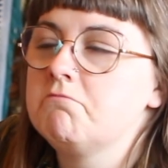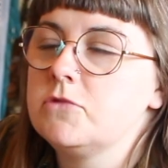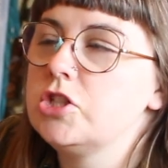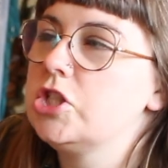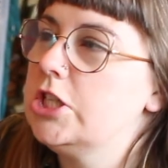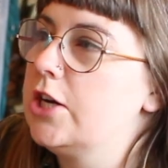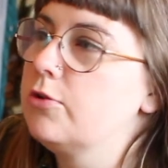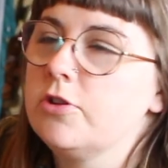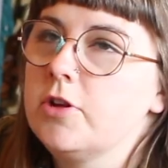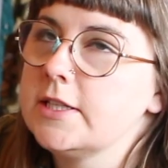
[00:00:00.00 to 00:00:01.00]
just
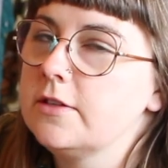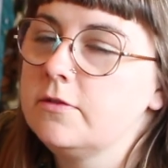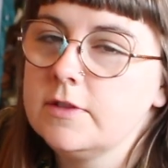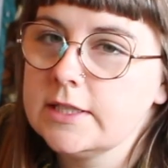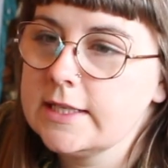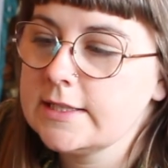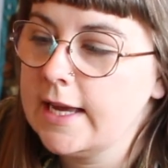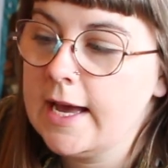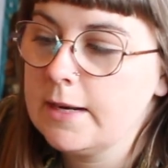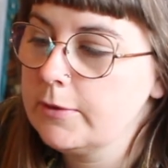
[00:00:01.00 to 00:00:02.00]
general thoughts and feelings I
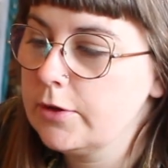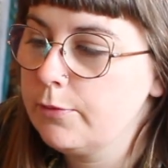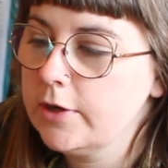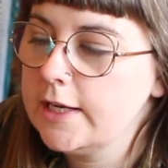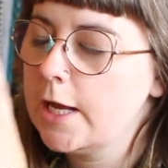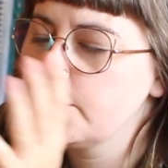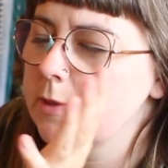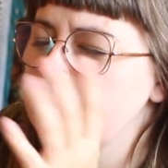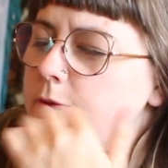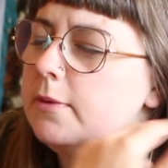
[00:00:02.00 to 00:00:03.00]
had about the book. It helps me
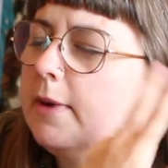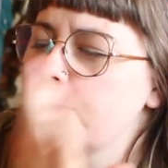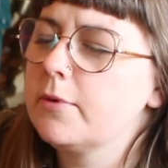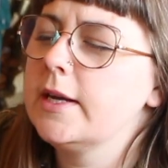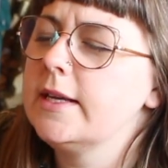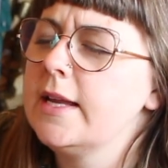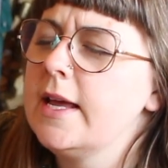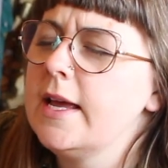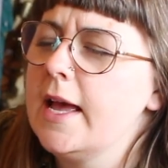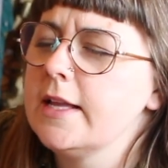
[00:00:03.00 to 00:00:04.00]
to remember it
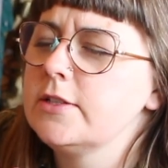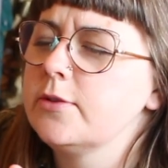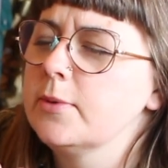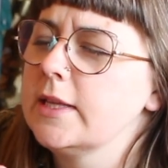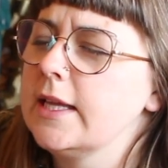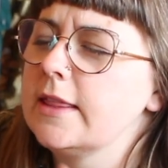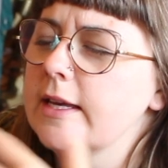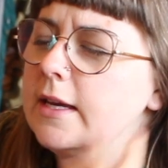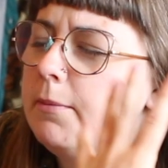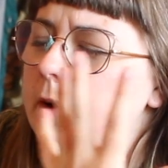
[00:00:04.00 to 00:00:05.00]
and to really
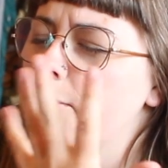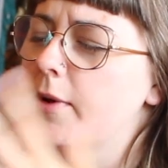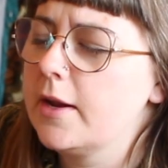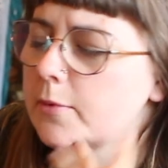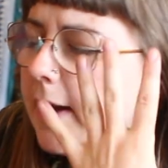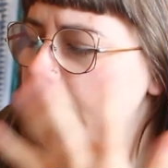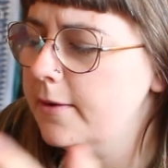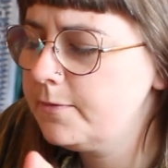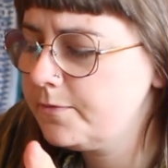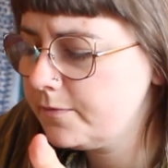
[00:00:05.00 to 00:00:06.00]
think about what I
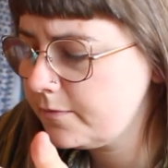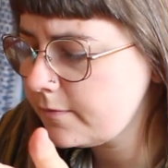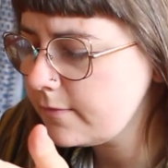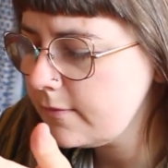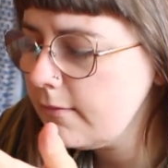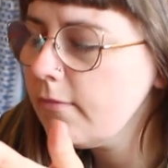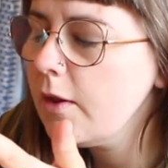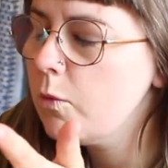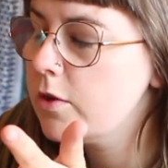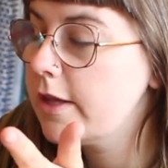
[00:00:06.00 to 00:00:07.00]
read
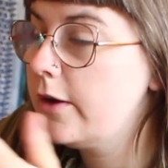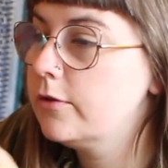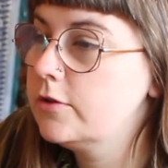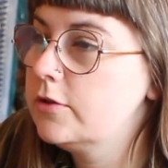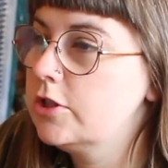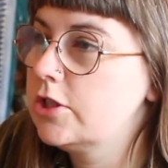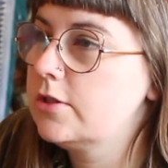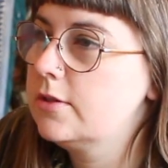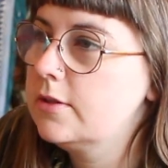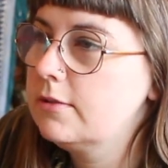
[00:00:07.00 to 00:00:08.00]
without just
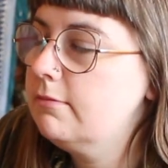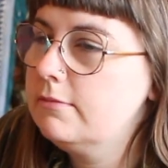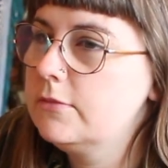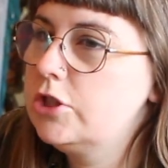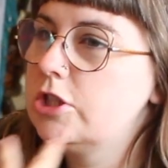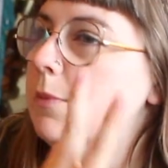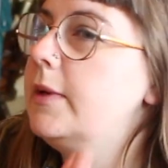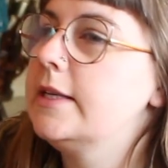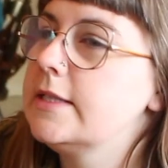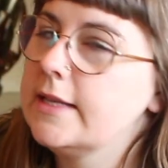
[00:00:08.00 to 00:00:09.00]
jumping
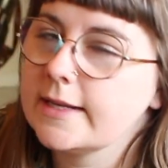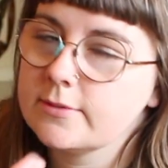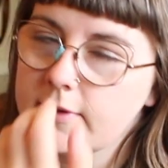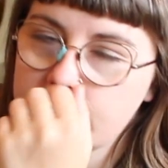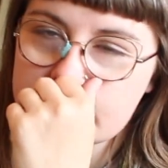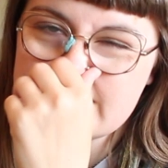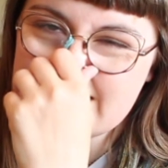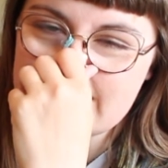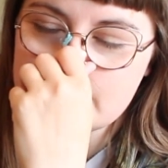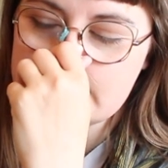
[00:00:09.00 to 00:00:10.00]
into the next one, which is
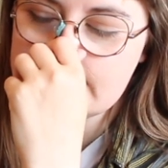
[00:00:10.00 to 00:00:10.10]
sometimes my